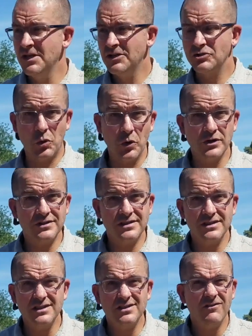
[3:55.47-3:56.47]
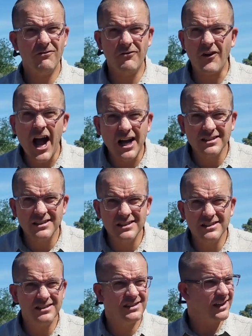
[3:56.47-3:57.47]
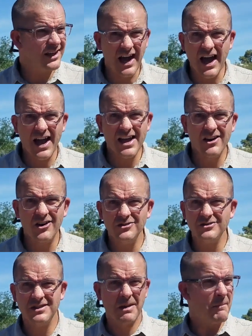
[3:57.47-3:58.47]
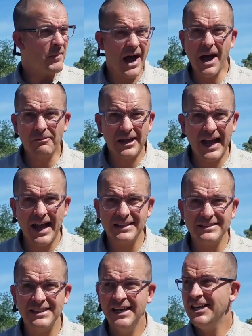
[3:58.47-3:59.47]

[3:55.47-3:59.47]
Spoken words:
tortoises, foxes, coyotes, bobcats.